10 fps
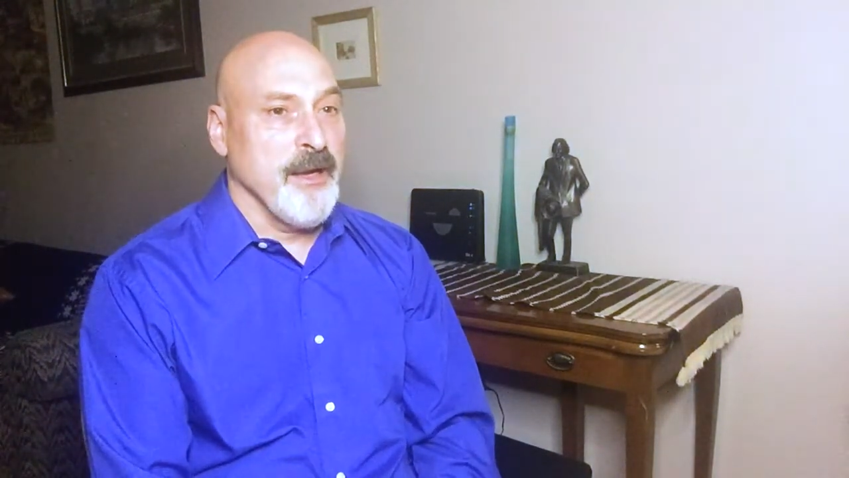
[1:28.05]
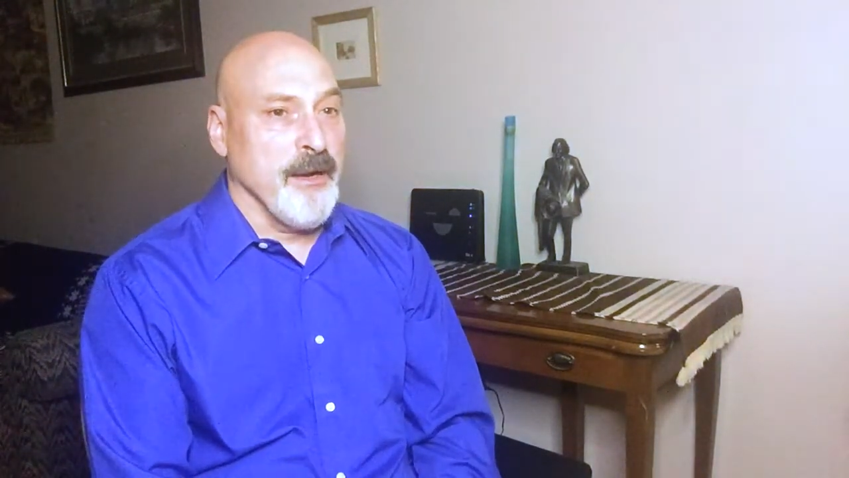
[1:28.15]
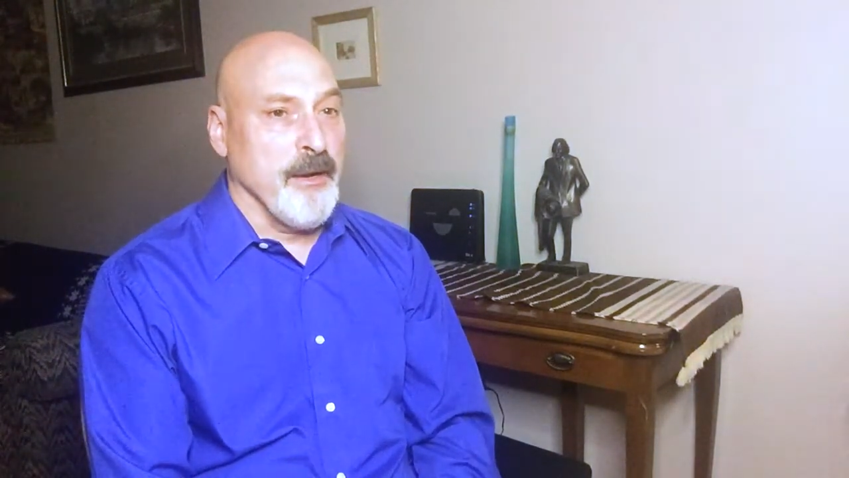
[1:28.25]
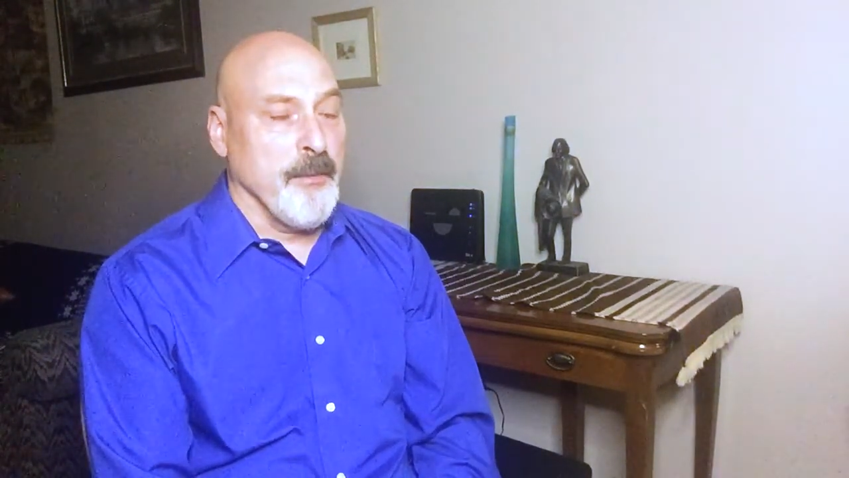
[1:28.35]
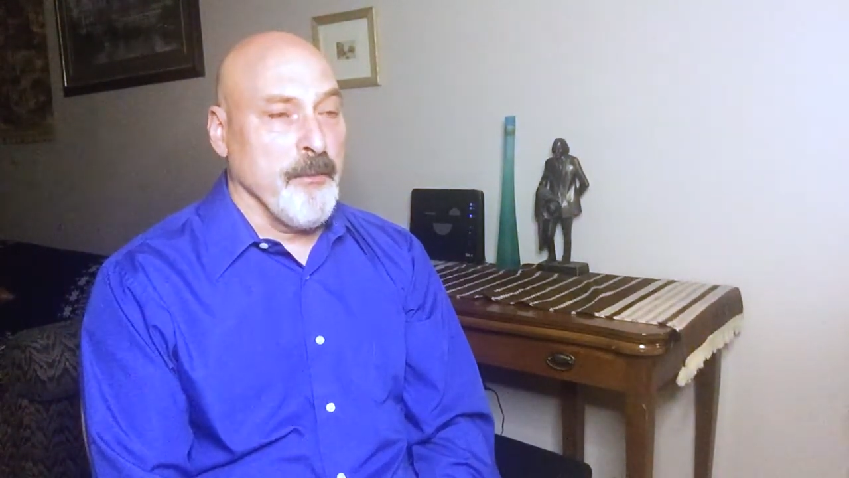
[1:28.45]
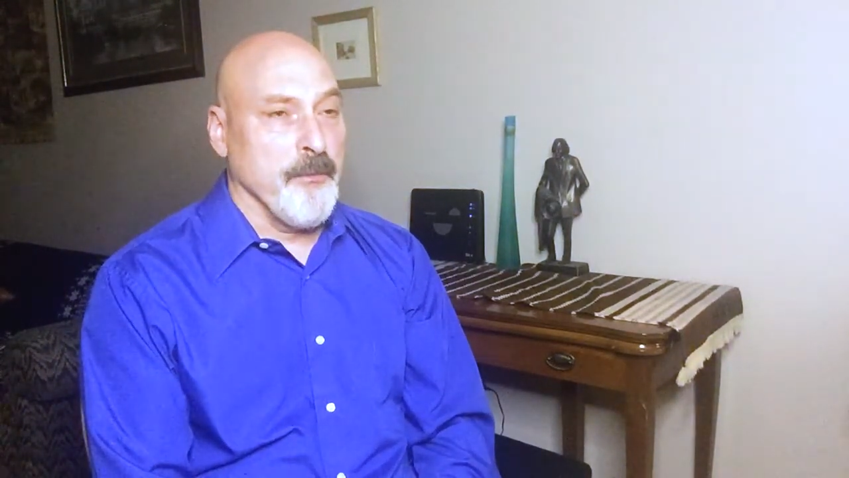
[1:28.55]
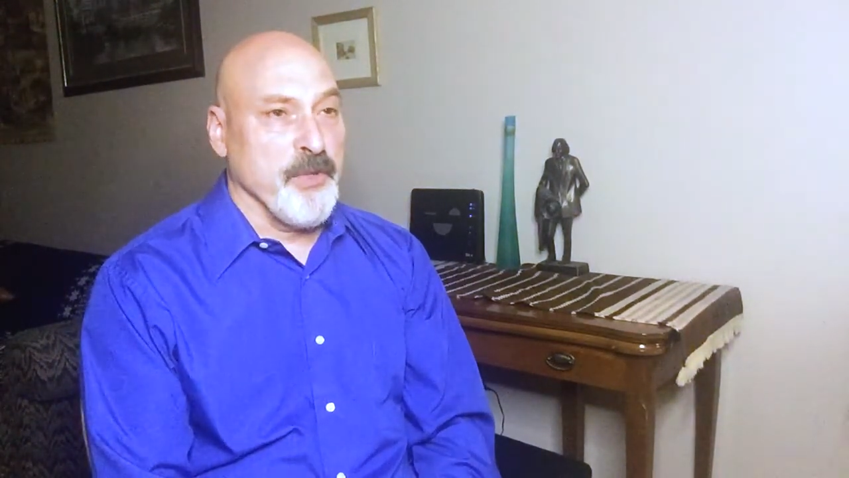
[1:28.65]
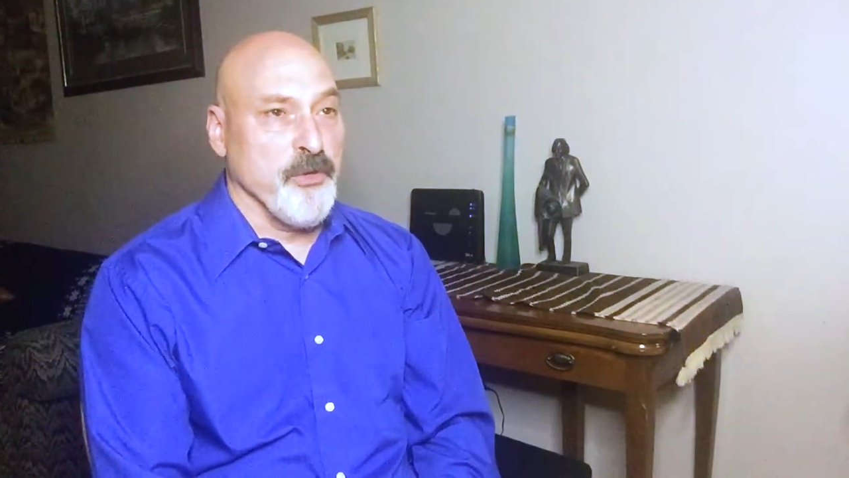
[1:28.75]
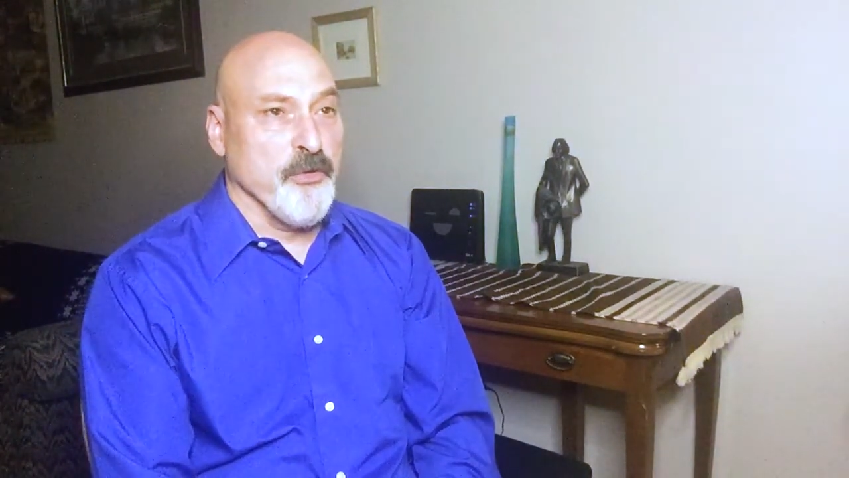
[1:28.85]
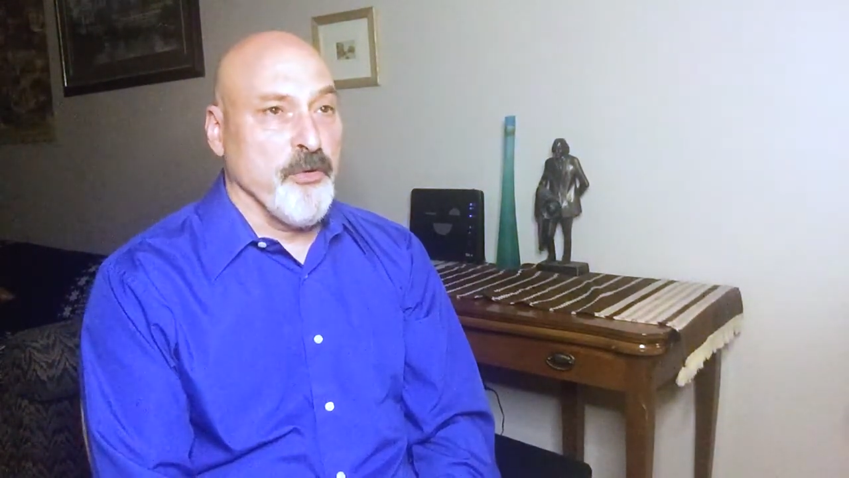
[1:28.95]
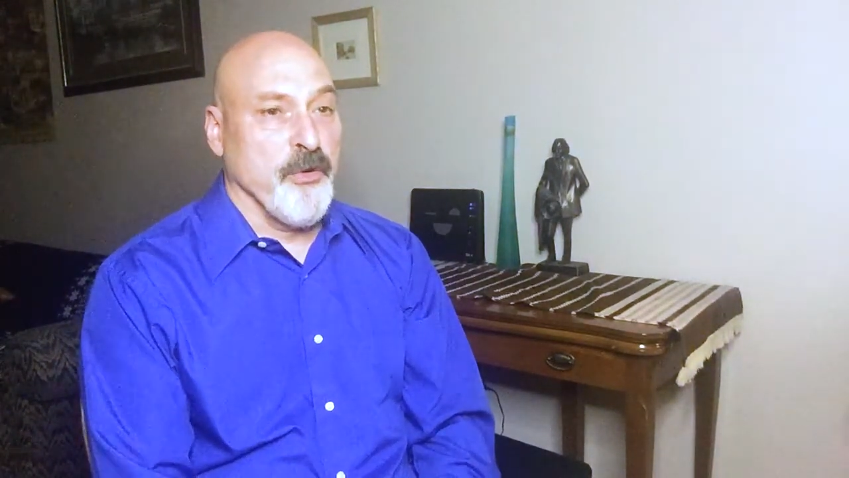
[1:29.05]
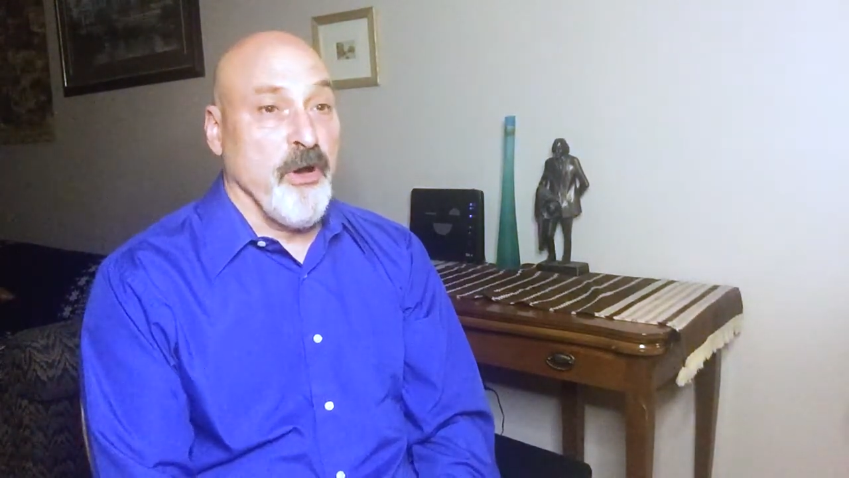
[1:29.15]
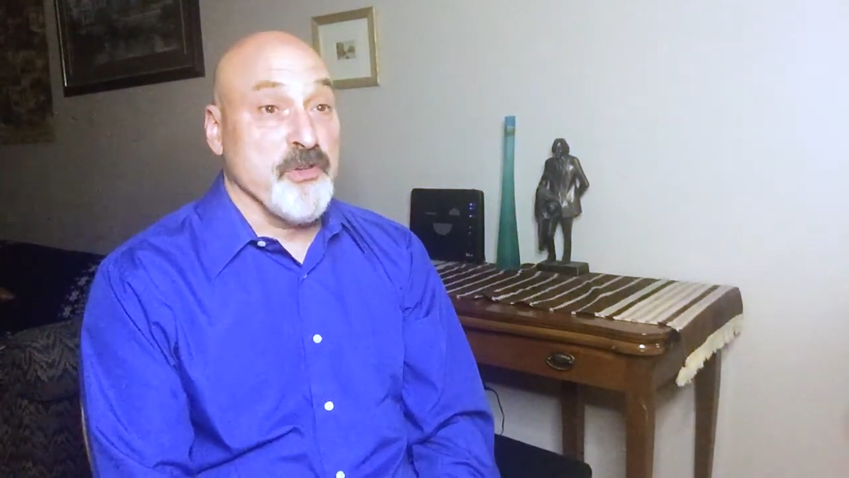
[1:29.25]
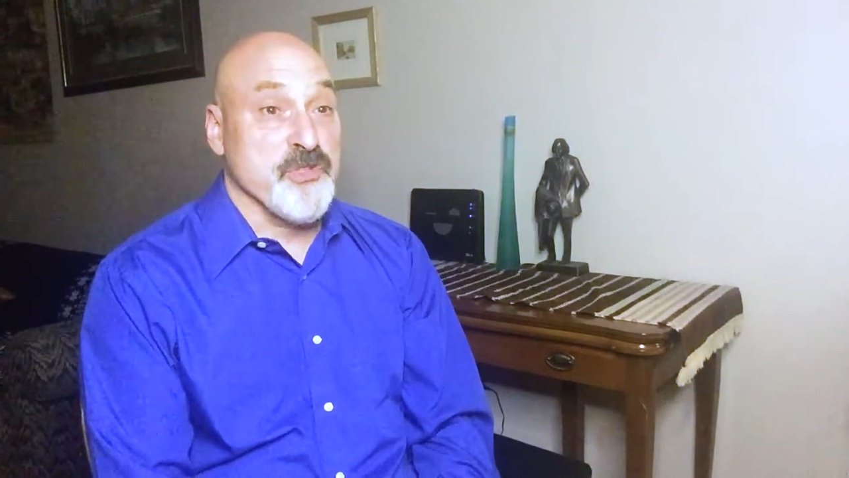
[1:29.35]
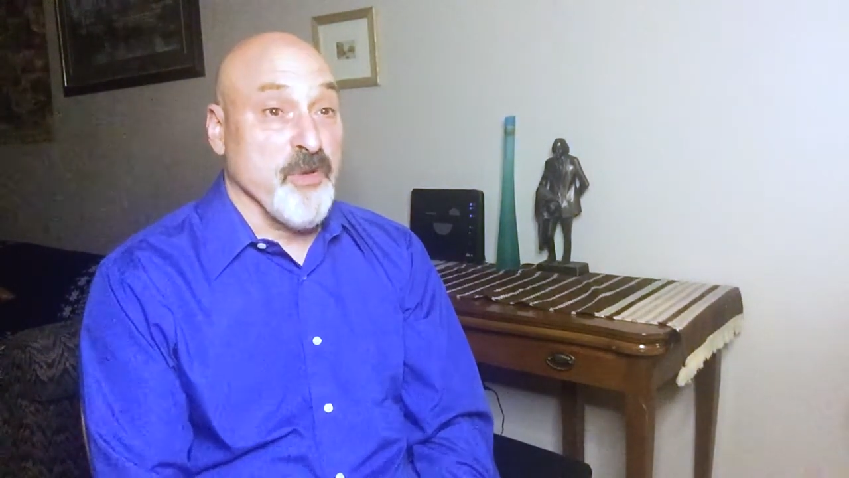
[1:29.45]
Um, you're
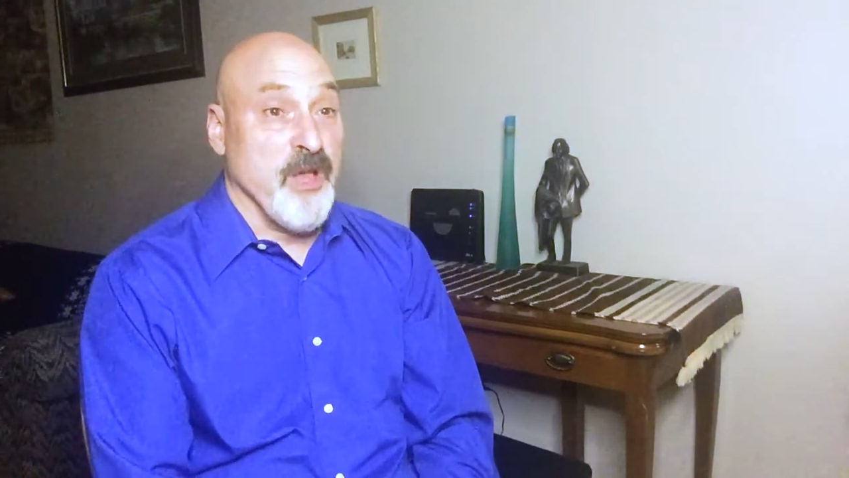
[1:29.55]
also